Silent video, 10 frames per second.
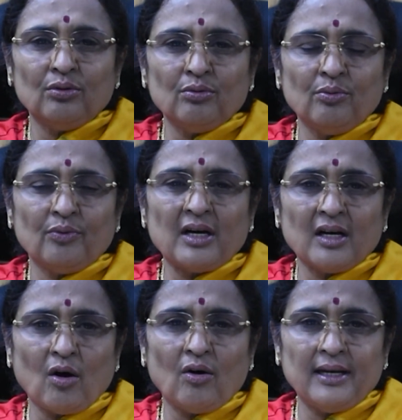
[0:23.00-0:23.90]
do
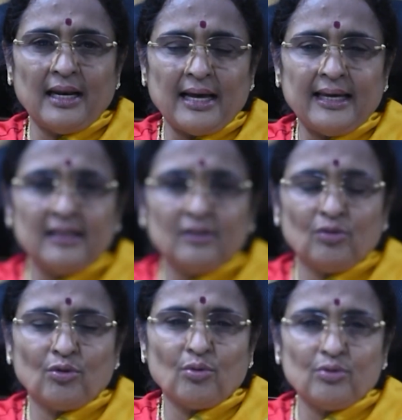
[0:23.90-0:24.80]
work online
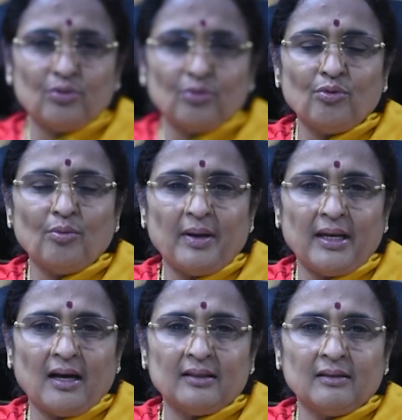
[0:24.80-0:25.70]
through Zoom
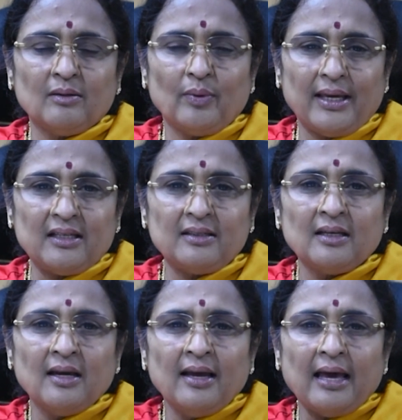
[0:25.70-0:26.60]
and other
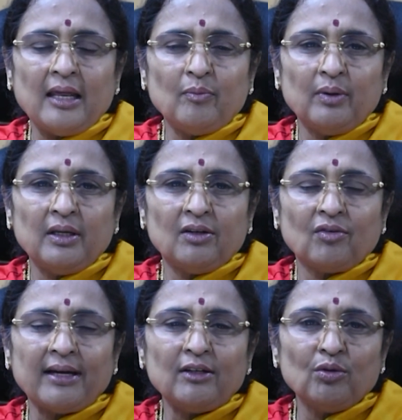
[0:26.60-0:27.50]
ways, and we
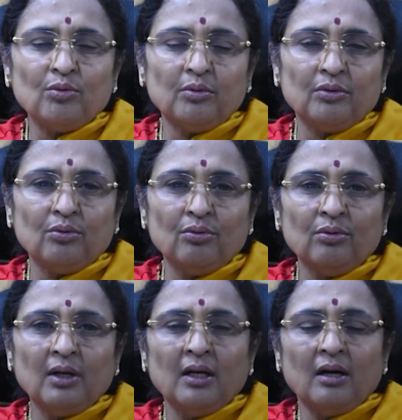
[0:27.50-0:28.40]
tried to
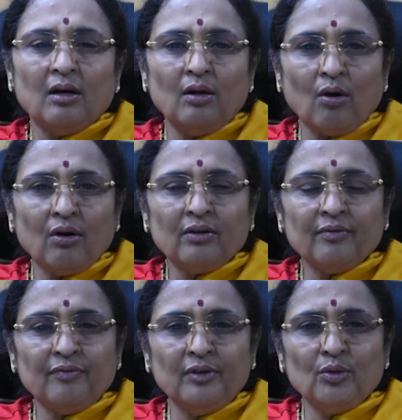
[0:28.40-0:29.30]
do a lot
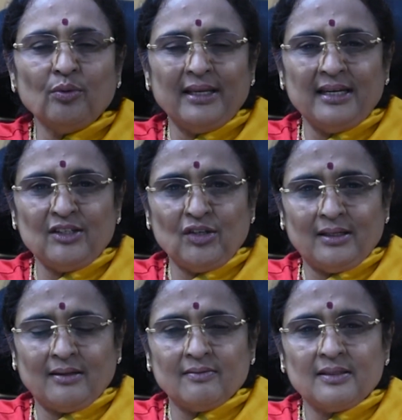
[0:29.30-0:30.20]
of new
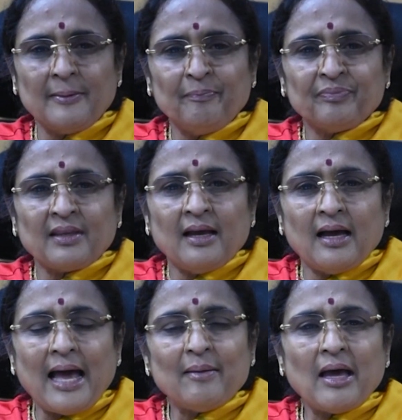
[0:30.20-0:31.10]
initiatives.
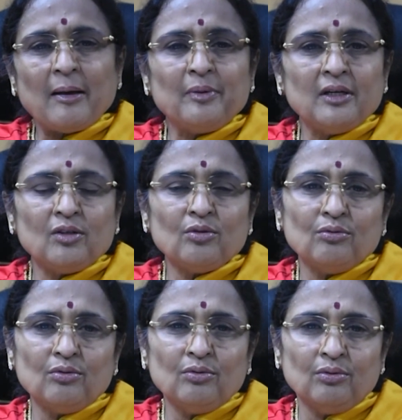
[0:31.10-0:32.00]
I'm happy
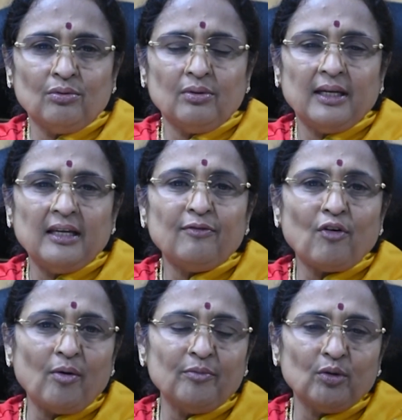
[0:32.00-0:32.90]
to
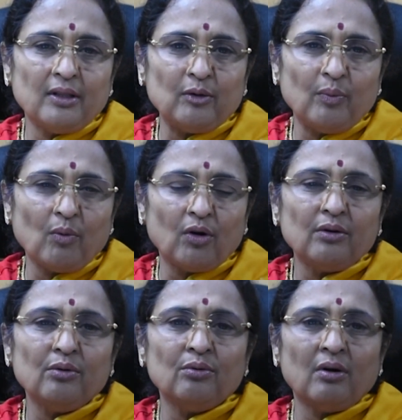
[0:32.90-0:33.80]
inform you that we
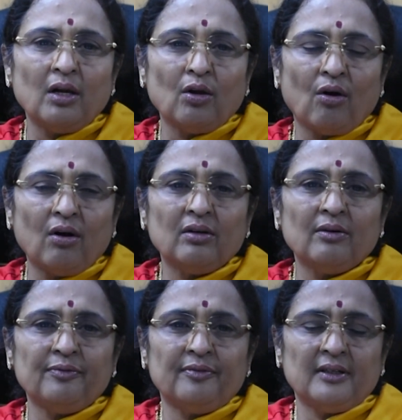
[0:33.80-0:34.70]
want to do a lot
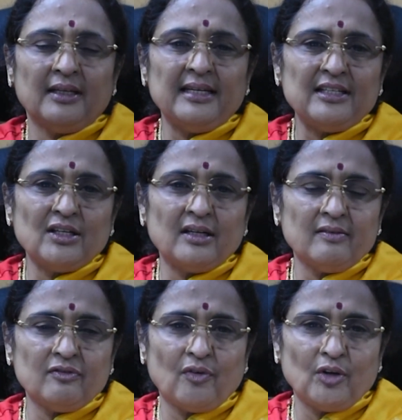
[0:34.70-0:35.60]
of
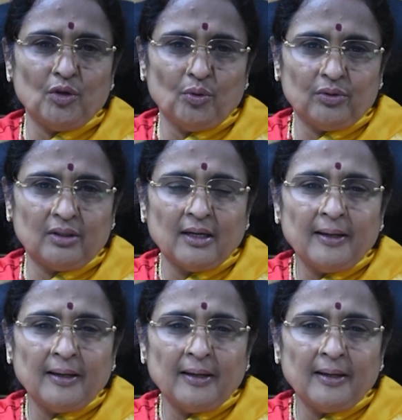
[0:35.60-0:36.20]
initiatives for youth,